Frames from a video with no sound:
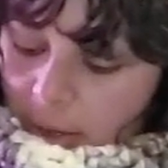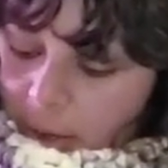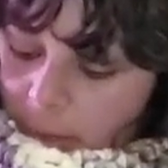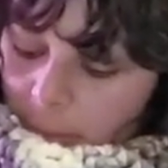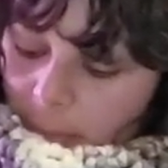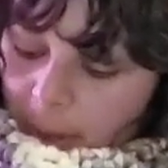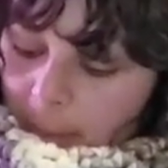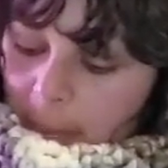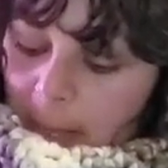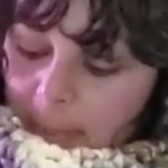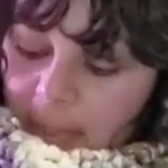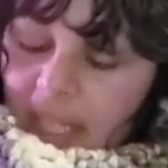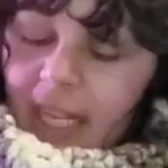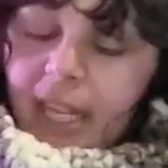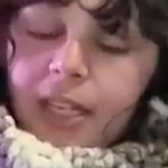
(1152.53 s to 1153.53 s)
so what my
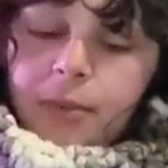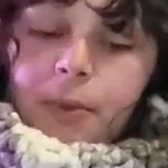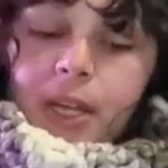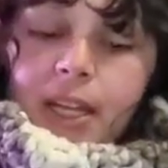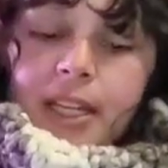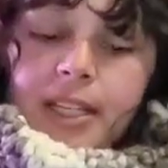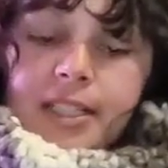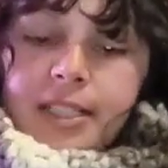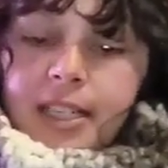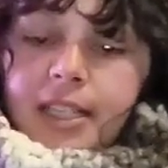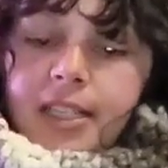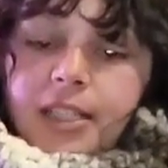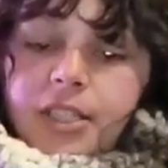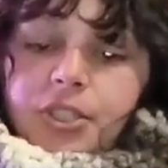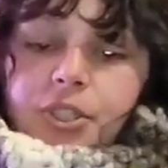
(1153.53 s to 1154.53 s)
plan was
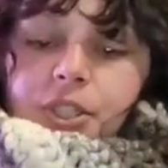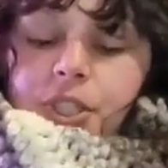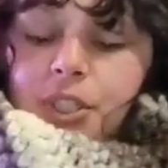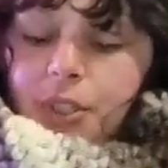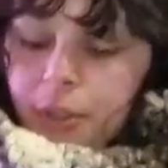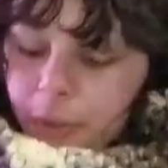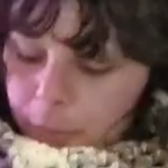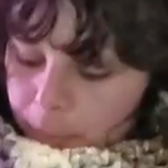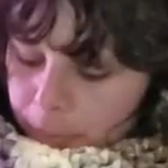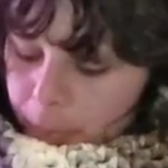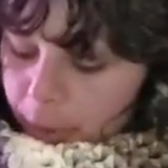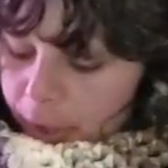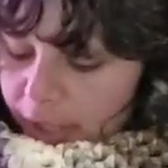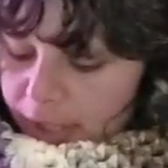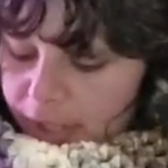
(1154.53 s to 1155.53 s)
is to
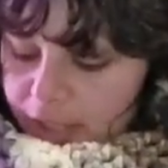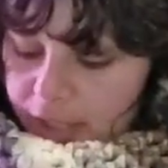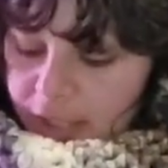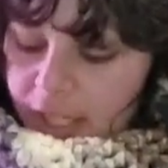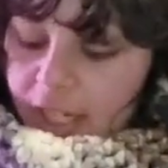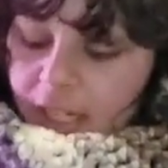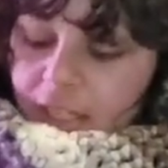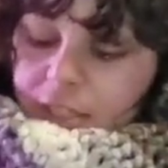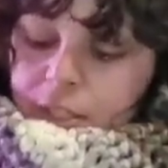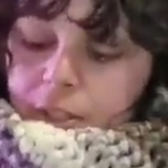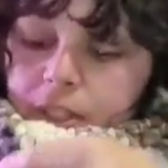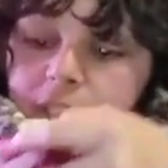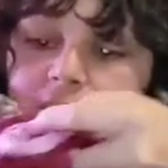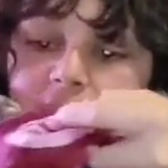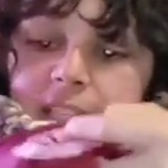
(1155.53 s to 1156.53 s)

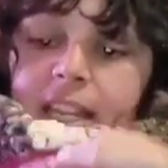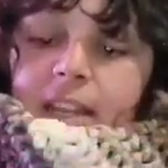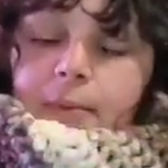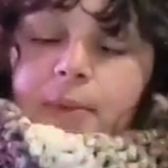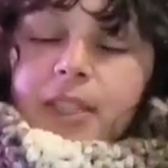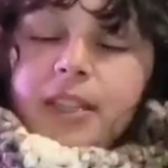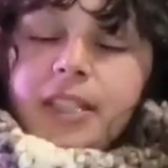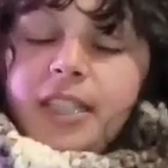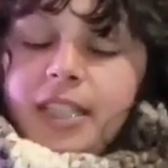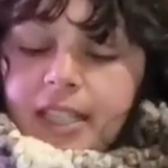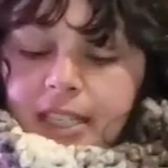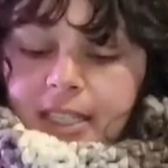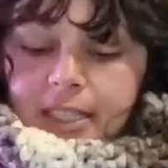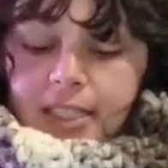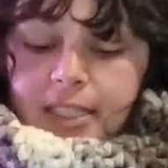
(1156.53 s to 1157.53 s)
do the same with
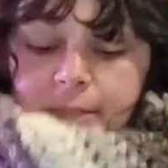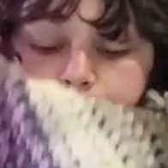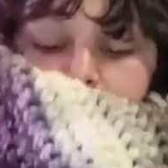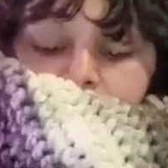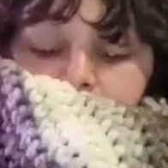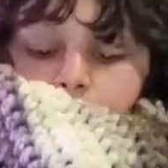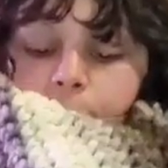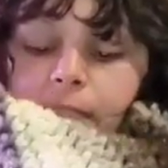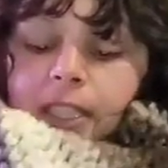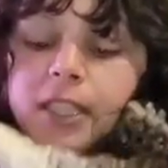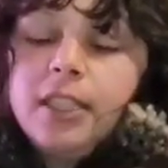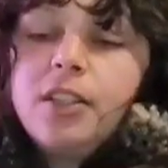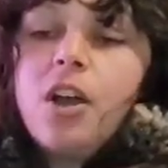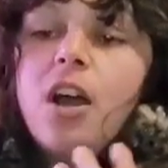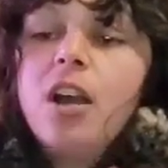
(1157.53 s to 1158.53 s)
these, make them
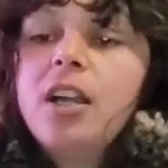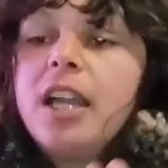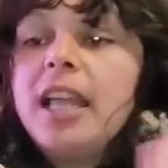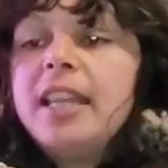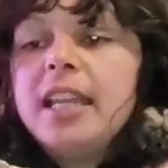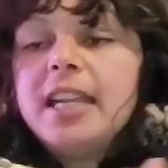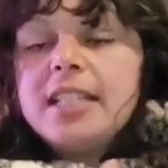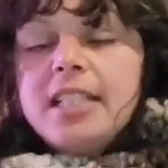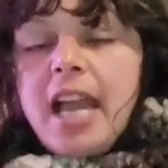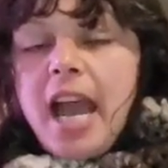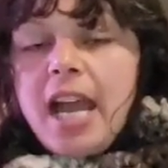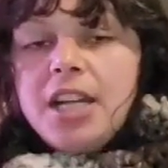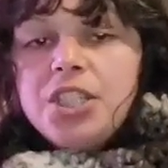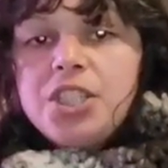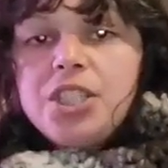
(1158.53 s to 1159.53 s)
really long, and then
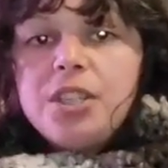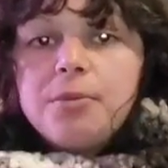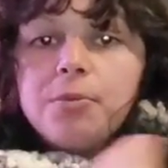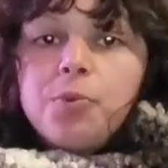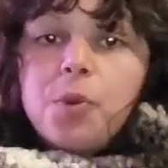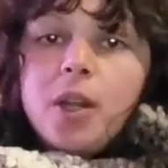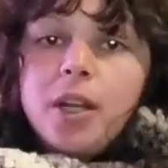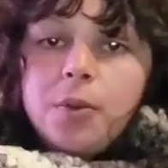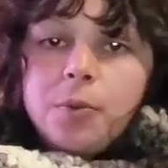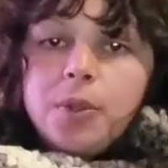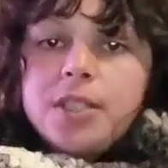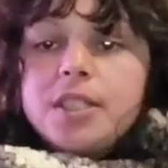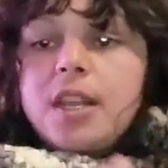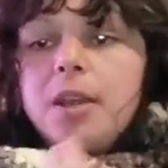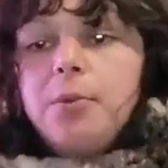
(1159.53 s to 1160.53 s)
attach them, one on
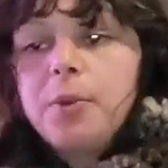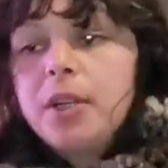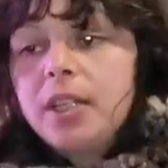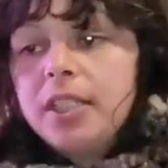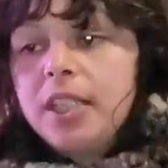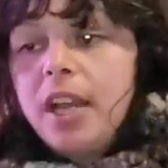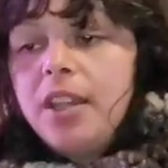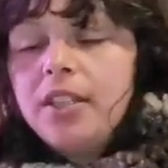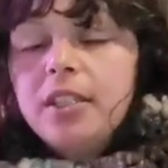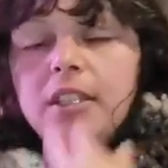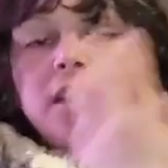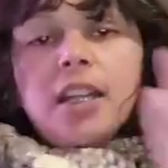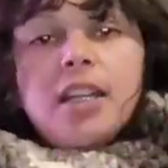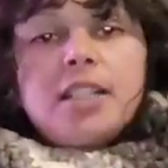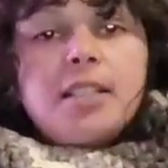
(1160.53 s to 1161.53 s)
one side, one on the other,
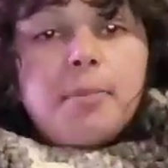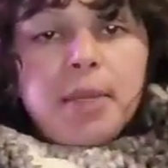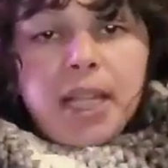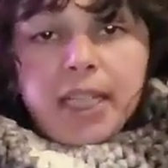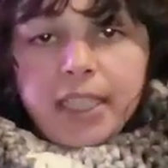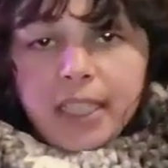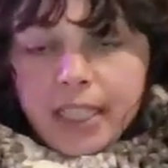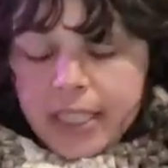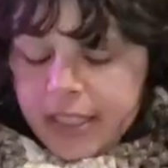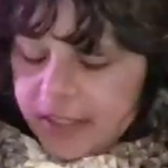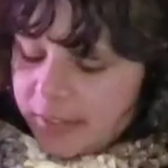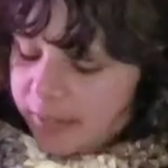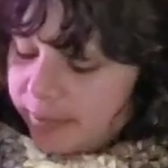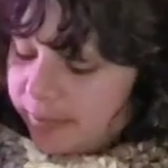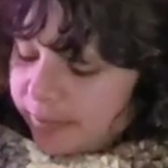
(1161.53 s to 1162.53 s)
and then it's a blanket.
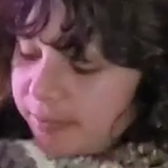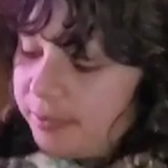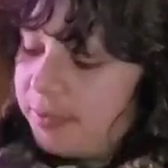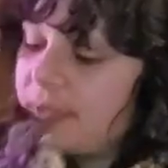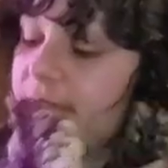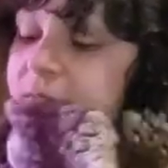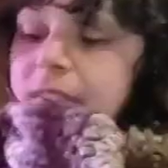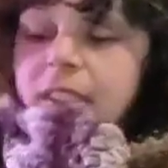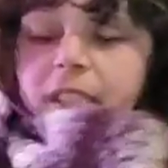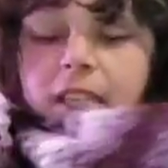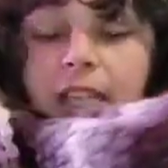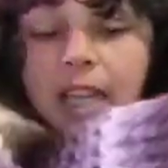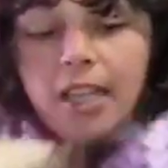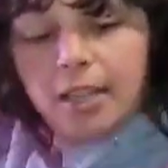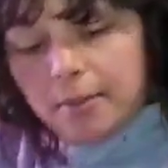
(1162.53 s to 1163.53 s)

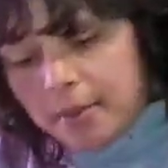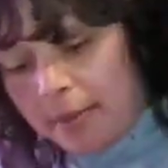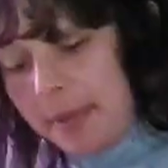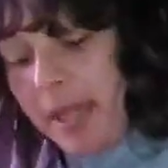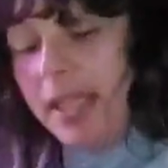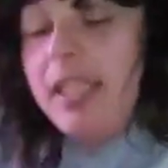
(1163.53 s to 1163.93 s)
And then maybe